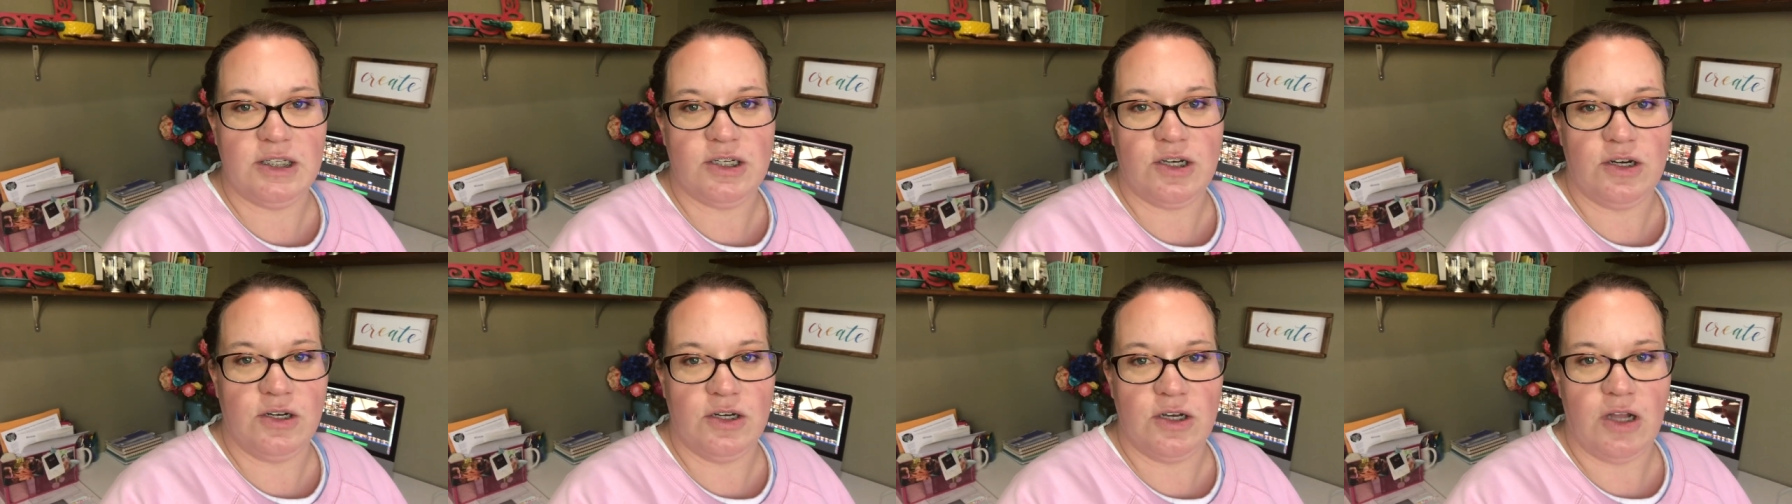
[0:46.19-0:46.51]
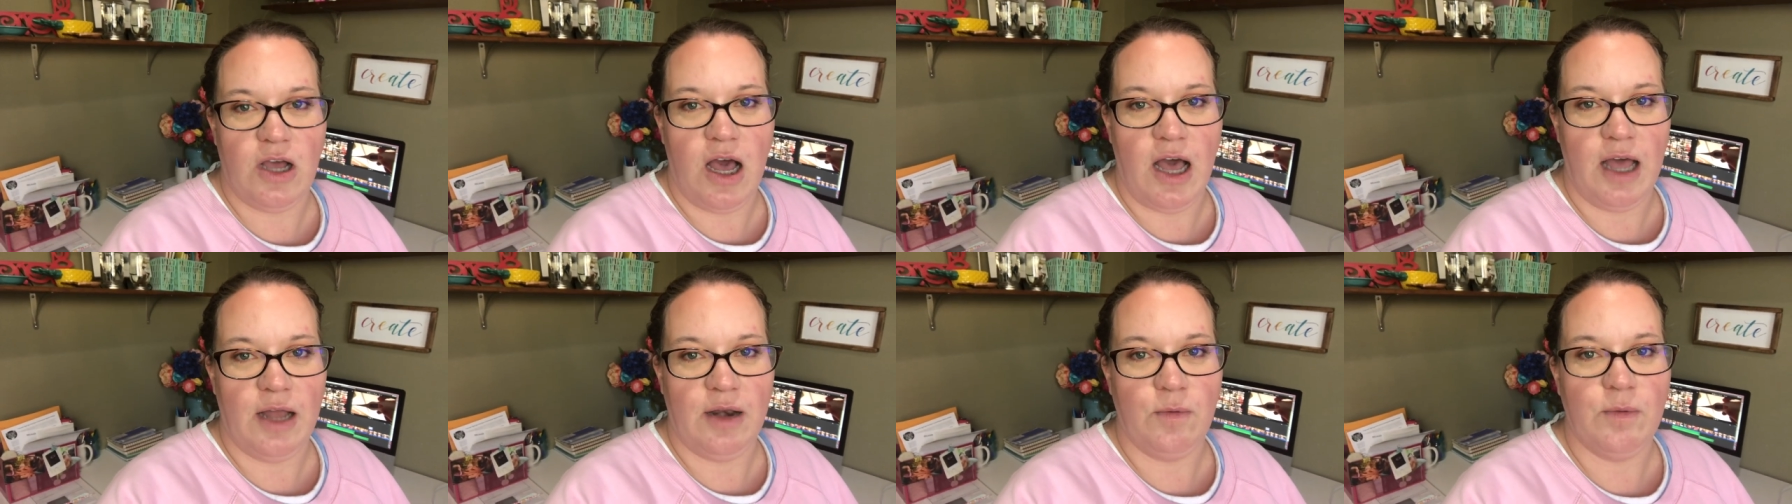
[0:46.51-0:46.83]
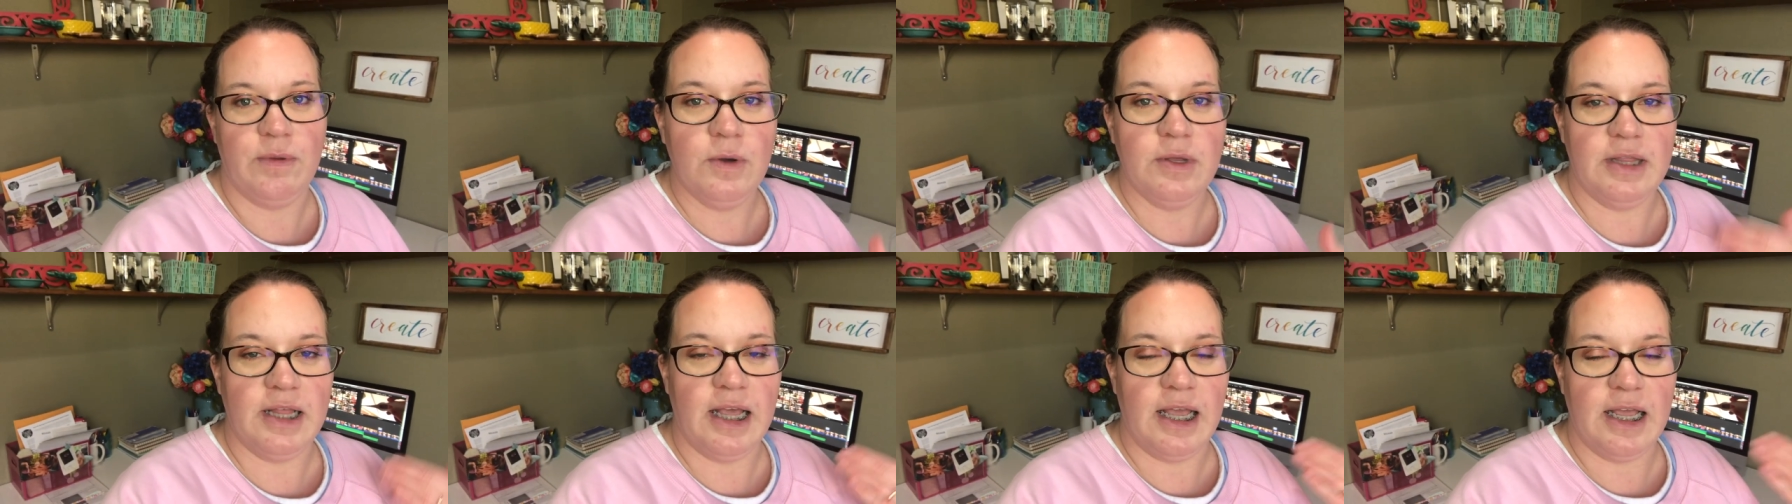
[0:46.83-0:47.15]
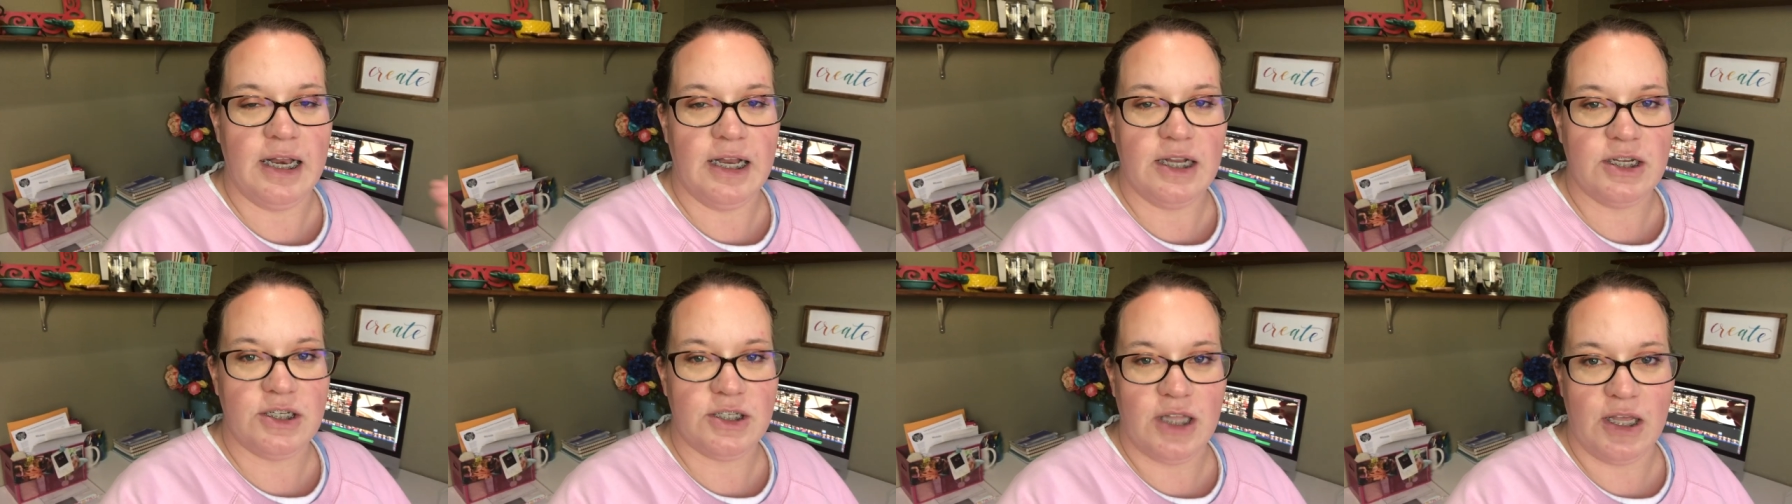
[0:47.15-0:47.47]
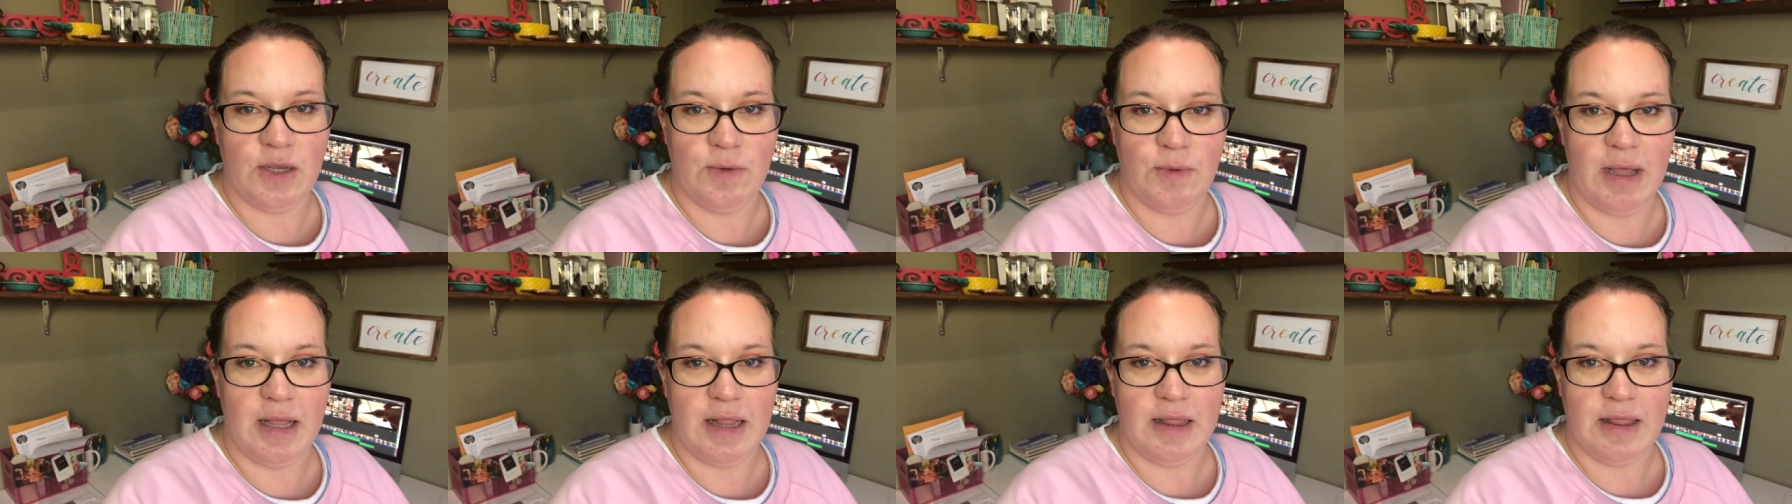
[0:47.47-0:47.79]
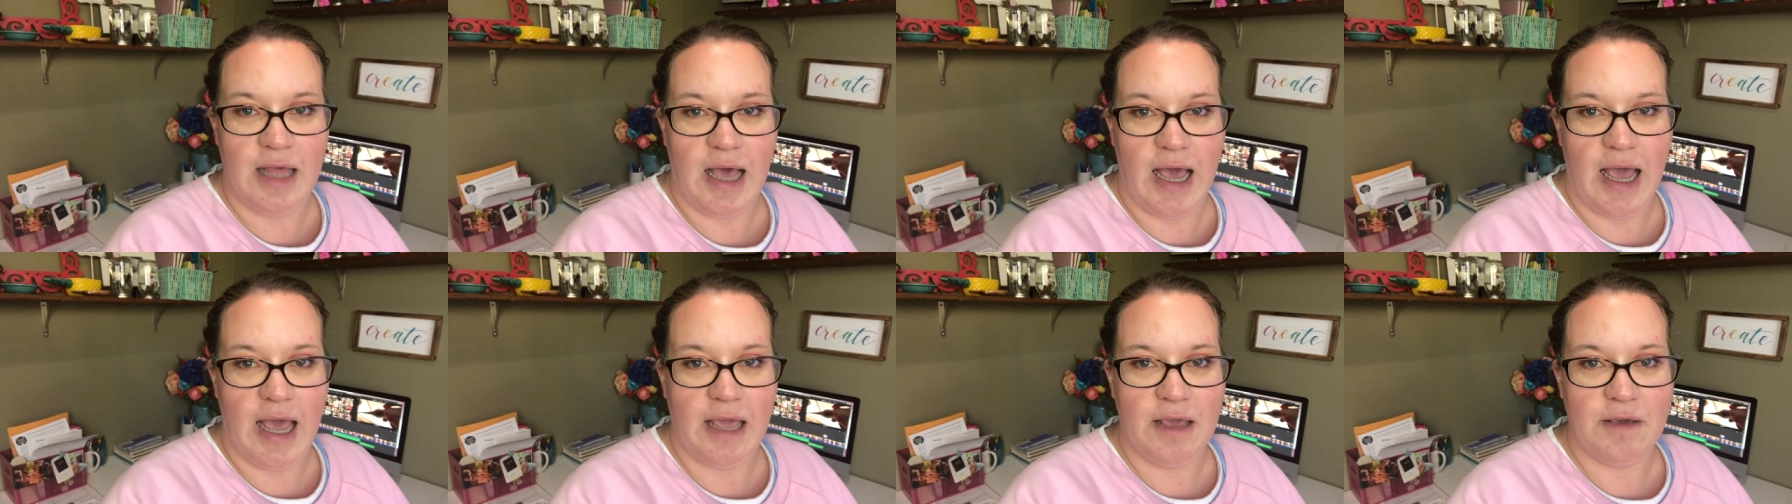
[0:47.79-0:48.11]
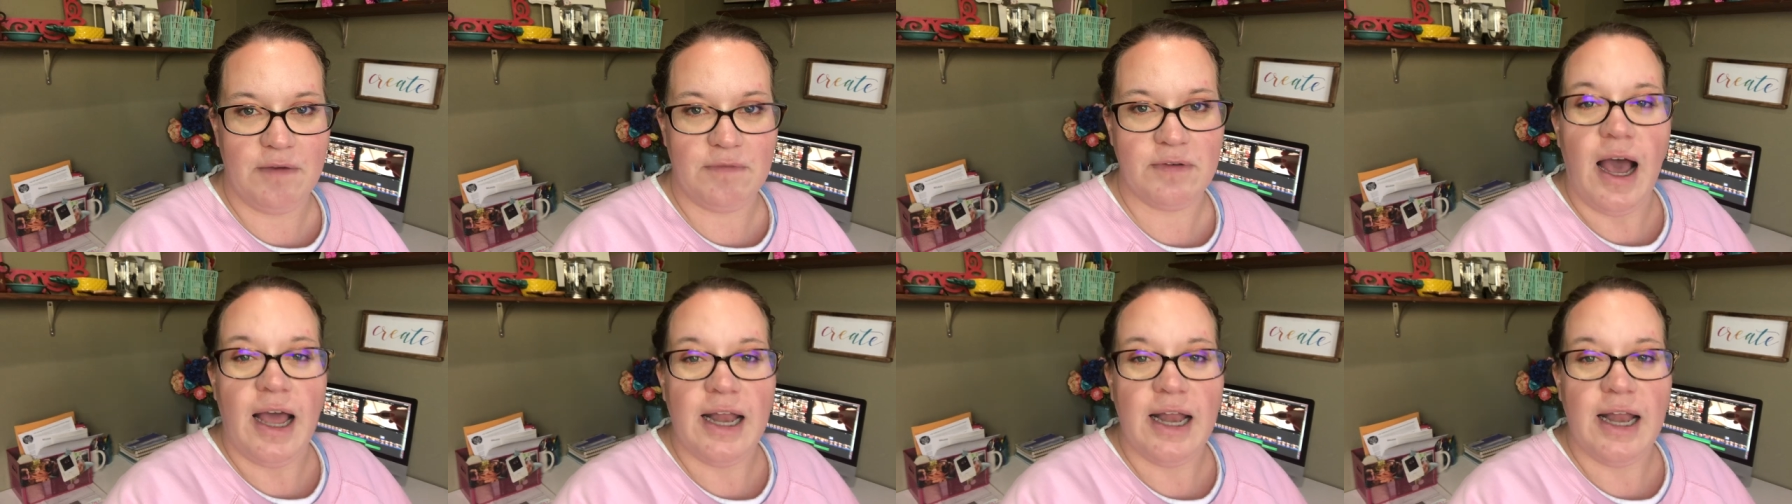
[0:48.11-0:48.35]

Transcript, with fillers: turned on when they initially went live.